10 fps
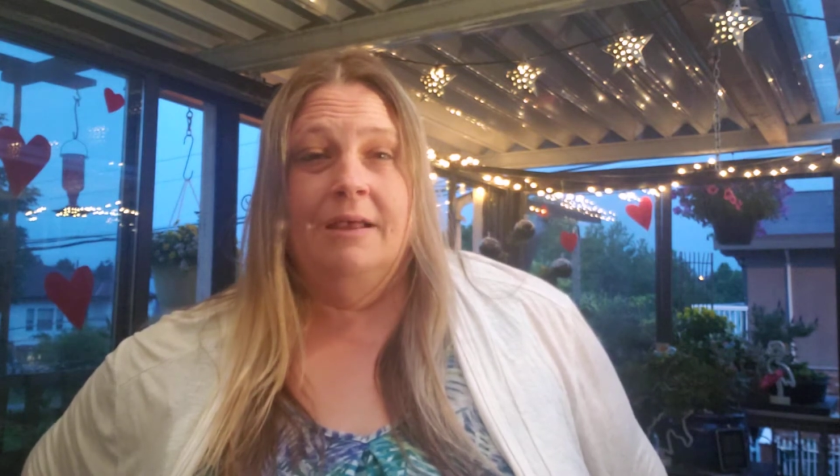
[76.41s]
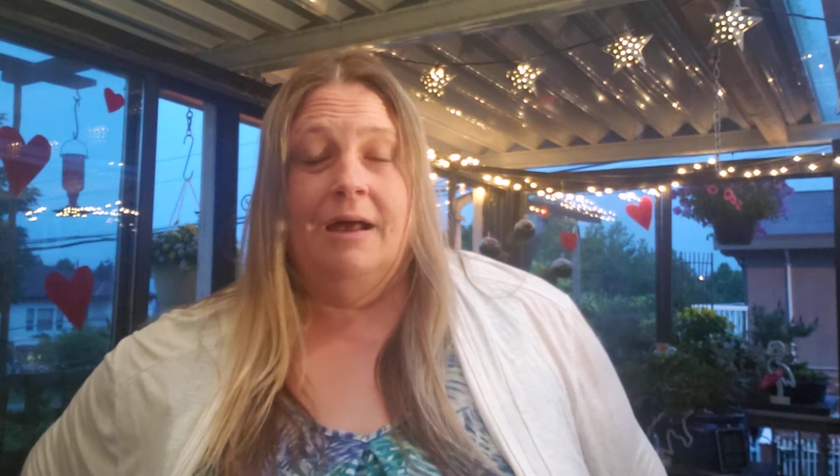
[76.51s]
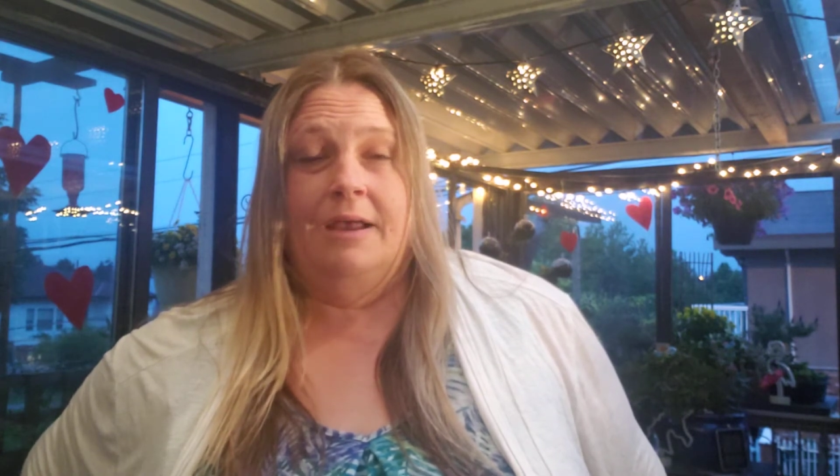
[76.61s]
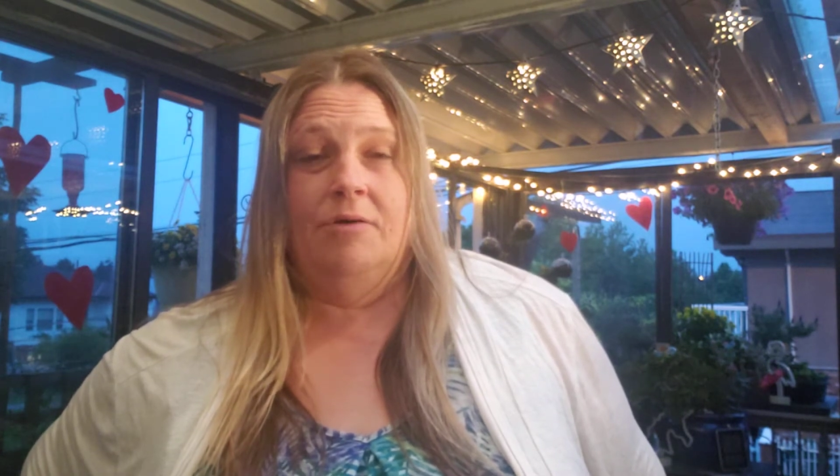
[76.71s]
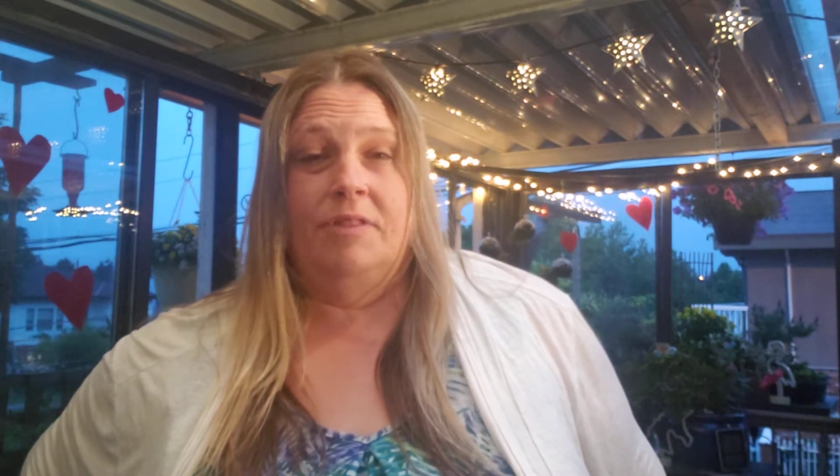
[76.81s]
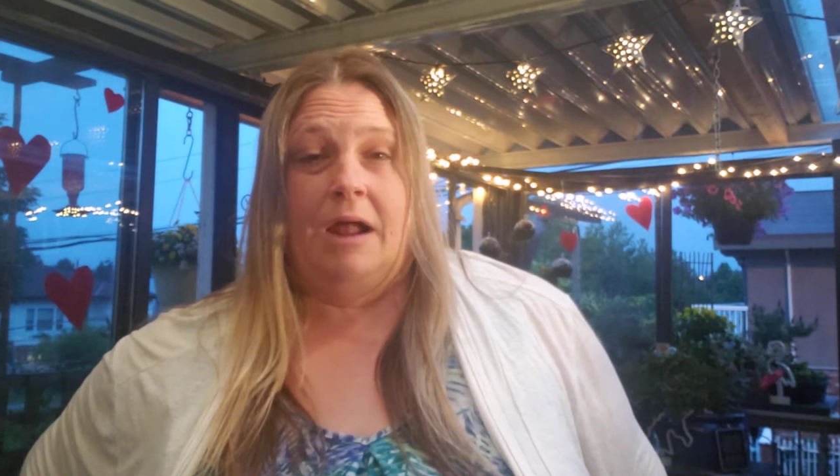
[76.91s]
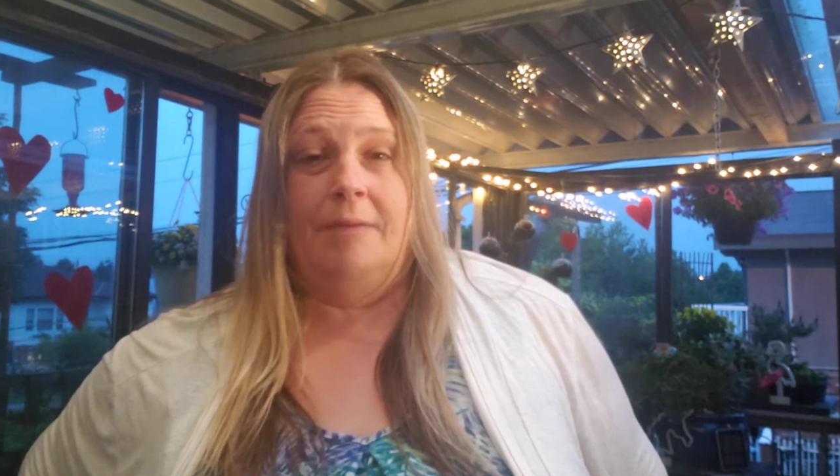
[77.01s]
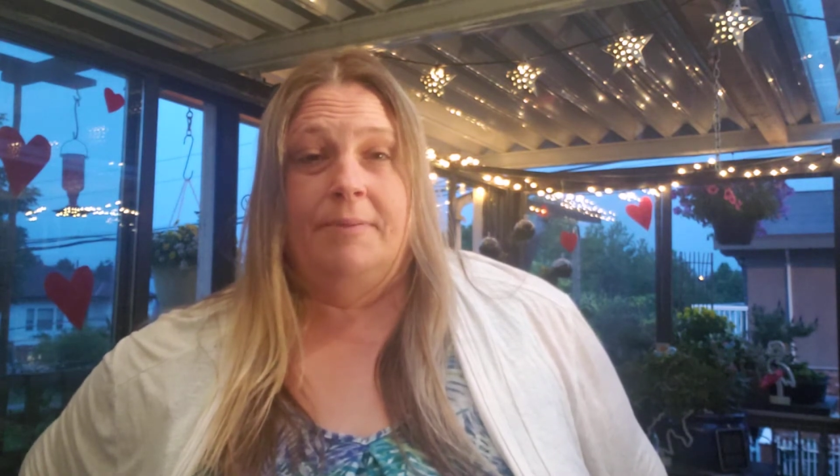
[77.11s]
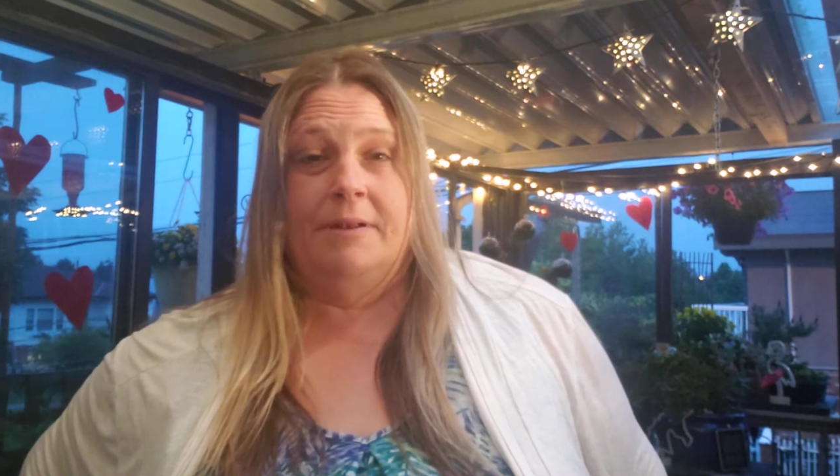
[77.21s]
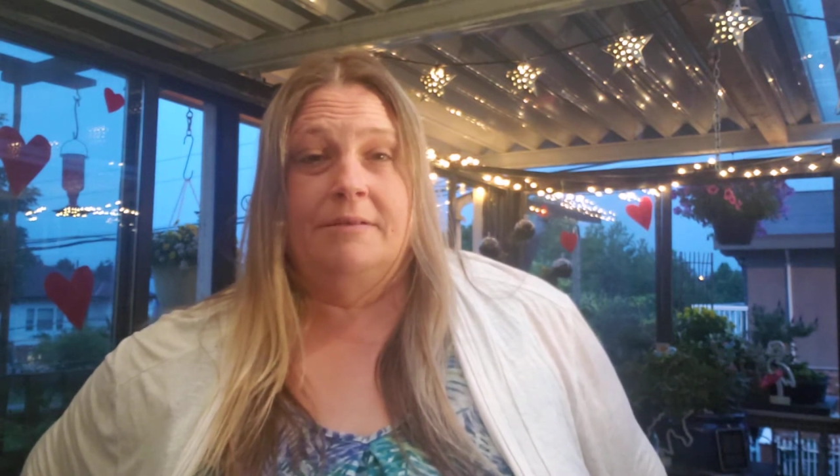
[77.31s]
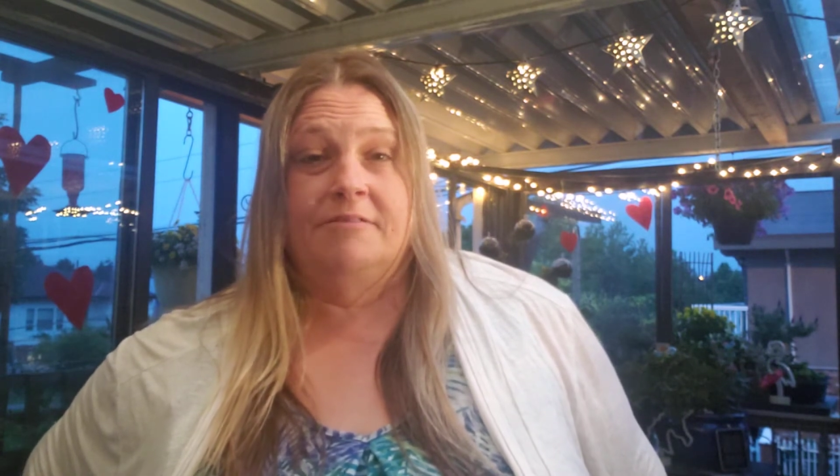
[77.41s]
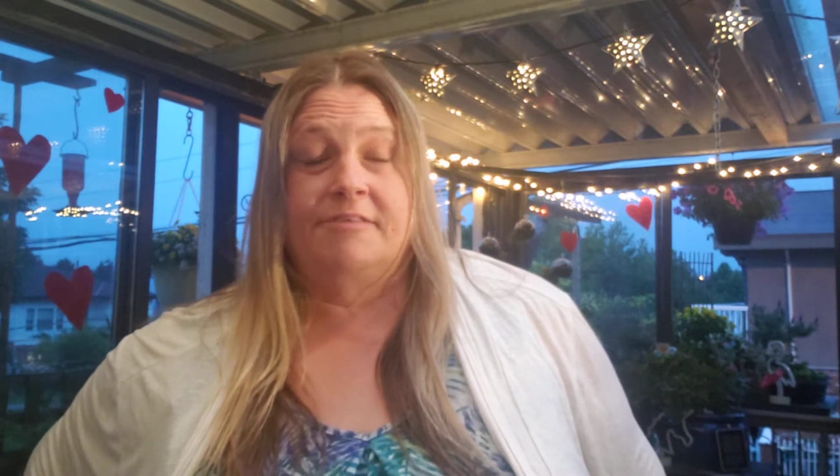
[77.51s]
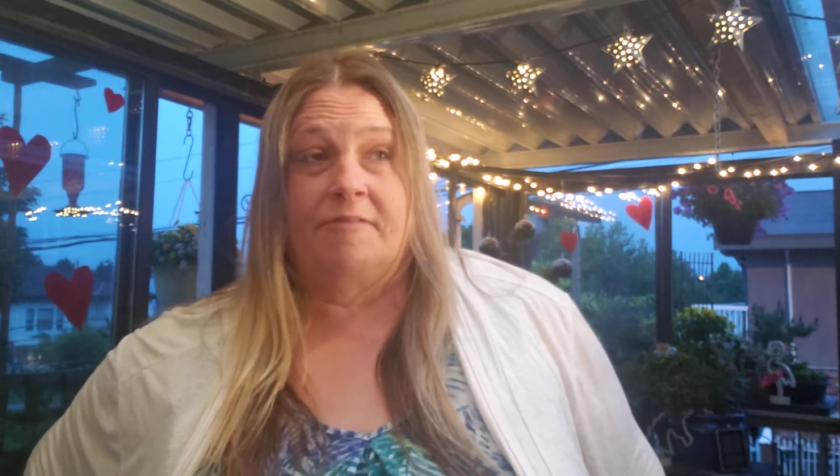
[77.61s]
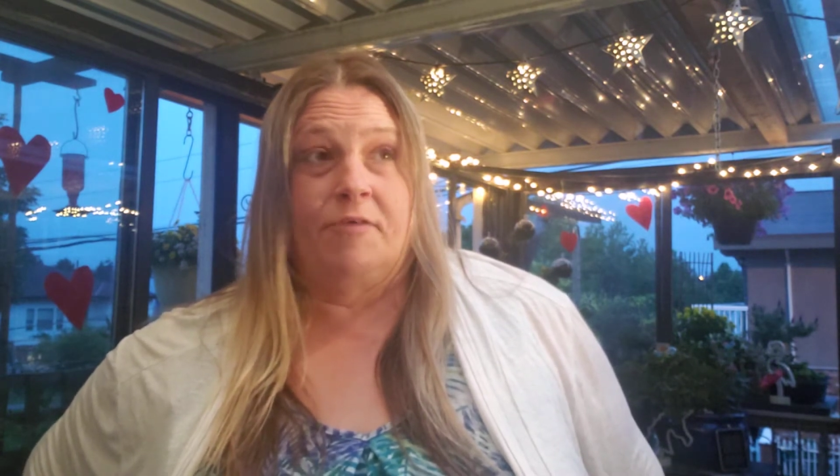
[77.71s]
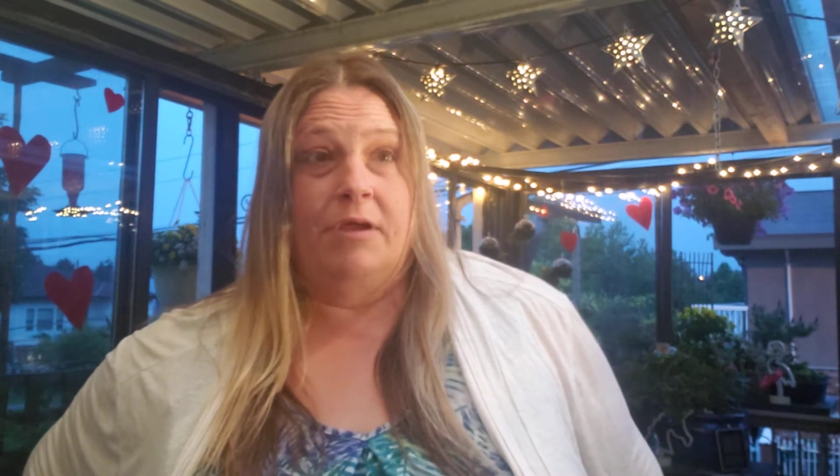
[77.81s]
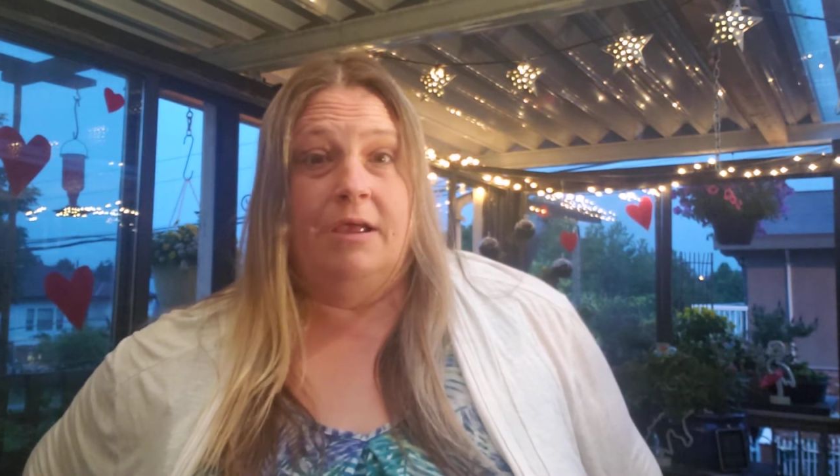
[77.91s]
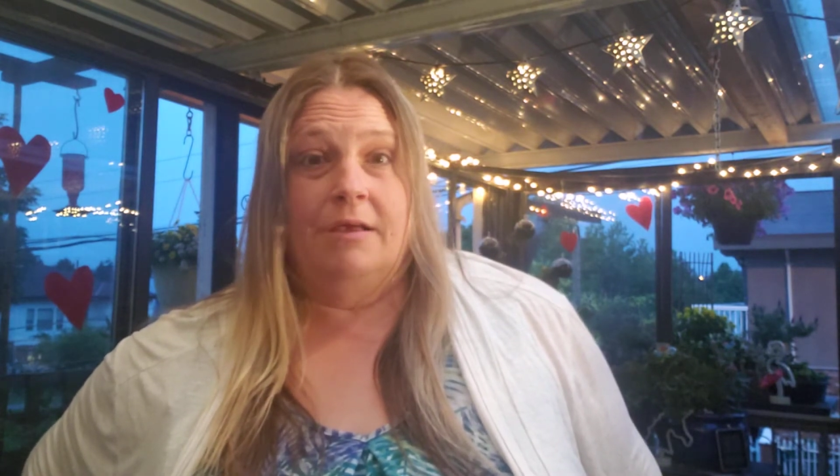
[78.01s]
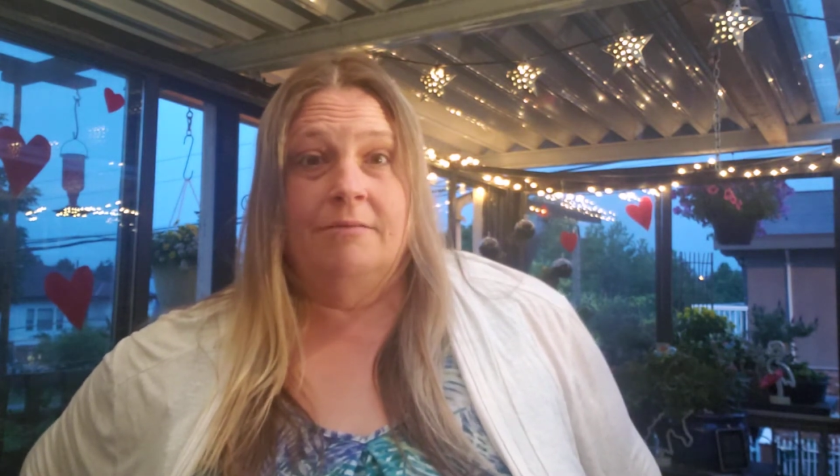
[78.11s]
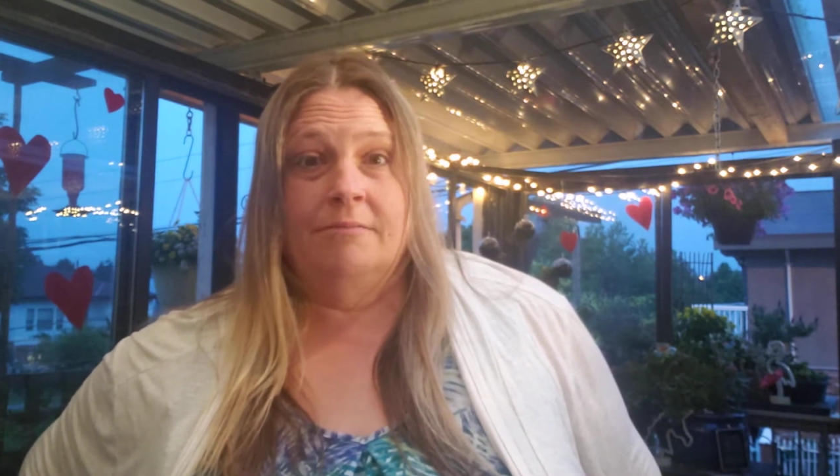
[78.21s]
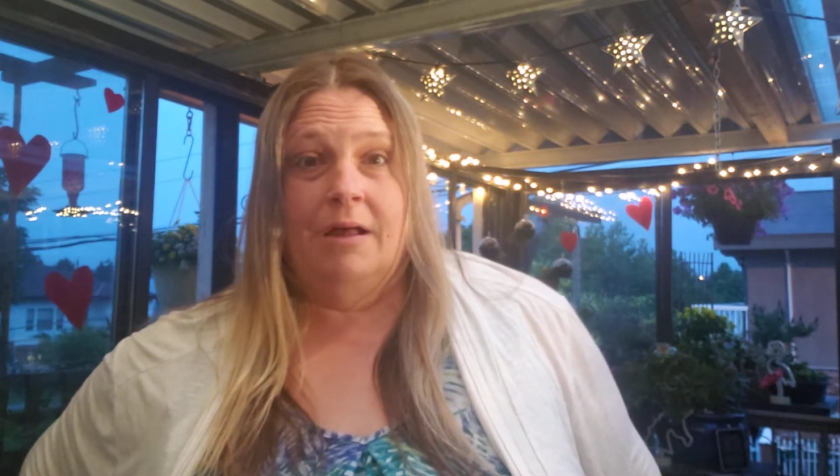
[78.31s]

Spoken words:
I know that I've been suffering